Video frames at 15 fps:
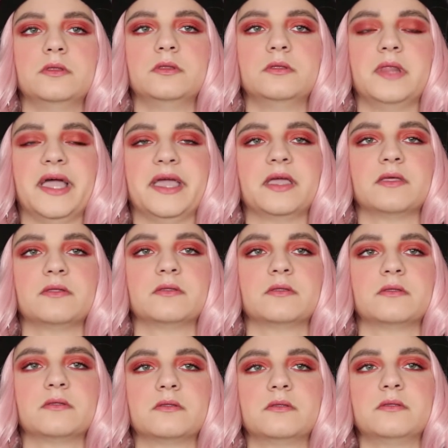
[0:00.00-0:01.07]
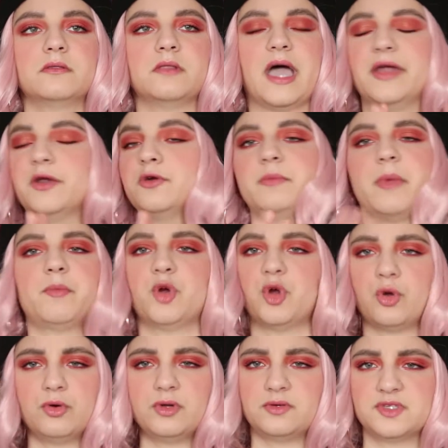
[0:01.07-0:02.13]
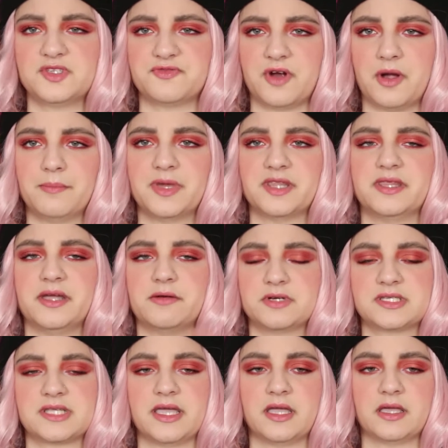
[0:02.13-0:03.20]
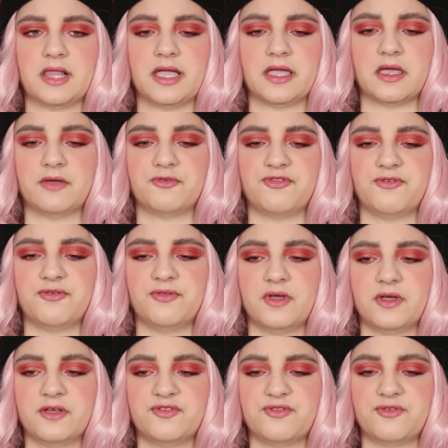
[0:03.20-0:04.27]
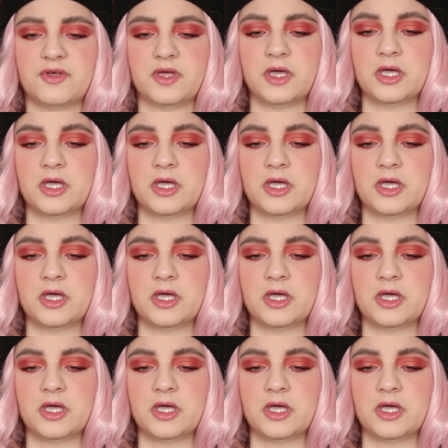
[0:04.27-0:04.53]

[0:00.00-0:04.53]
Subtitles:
like, I don't remember who it was from, but they were saying, like, if